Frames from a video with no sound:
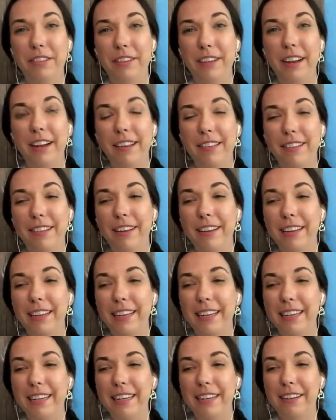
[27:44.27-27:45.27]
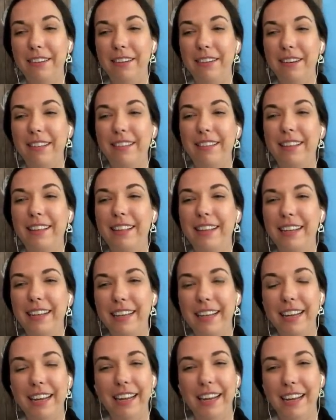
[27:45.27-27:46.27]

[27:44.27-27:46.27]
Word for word: she got stuck in. And honestly, like,